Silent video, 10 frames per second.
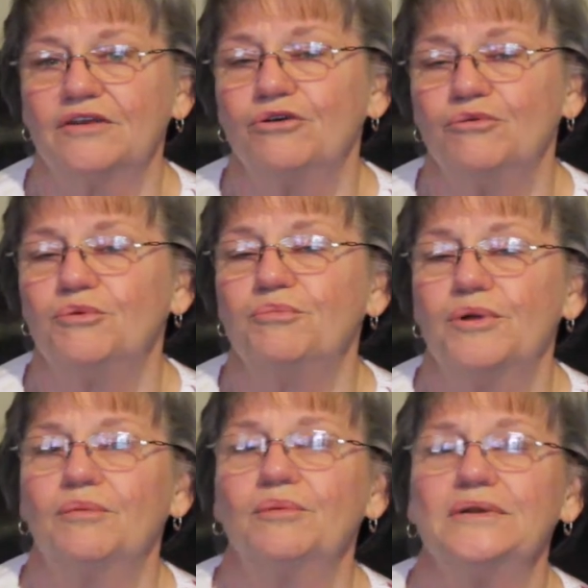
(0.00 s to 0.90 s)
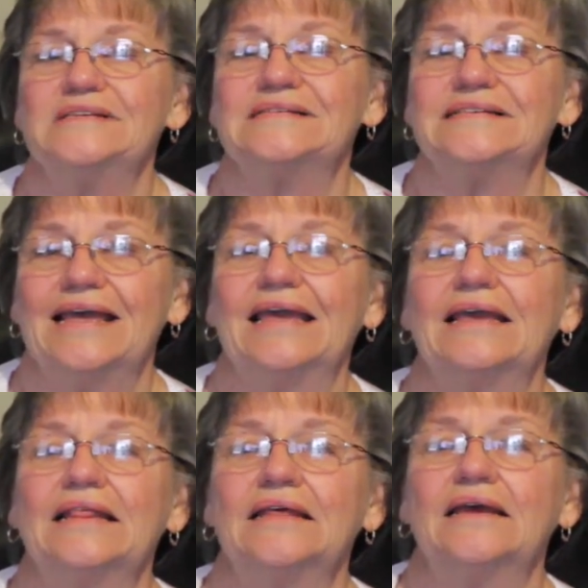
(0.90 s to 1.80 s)
there who will probably
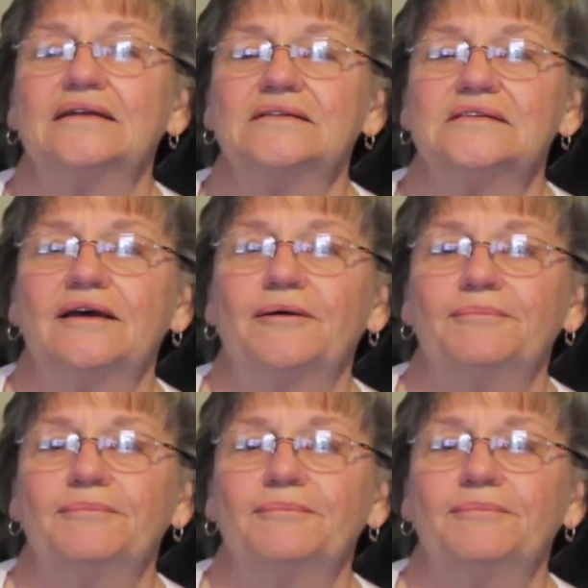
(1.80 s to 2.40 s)
say that